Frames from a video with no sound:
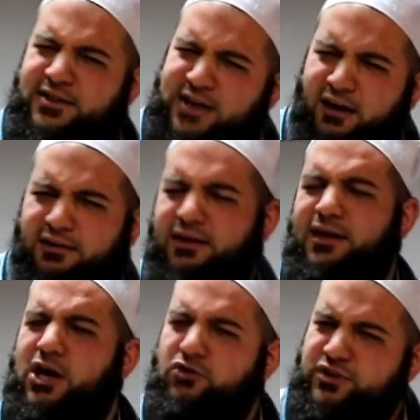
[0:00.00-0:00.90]

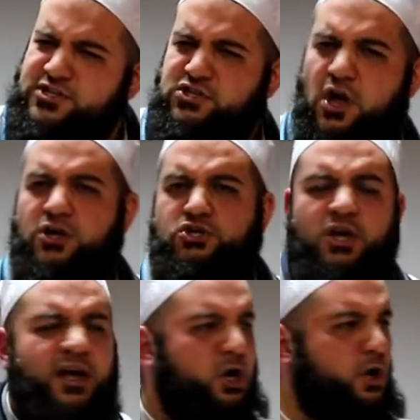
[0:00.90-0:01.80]
tahqeeq and research,
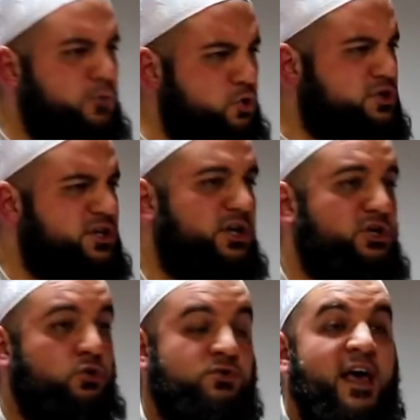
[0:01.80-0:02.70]
community
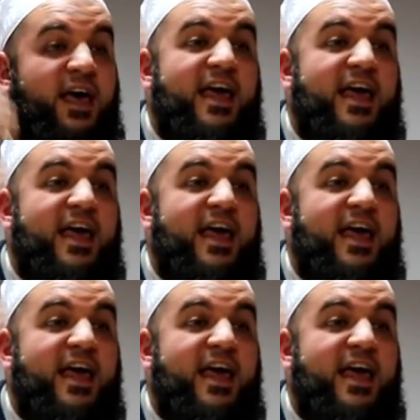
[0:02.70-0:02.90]
issues,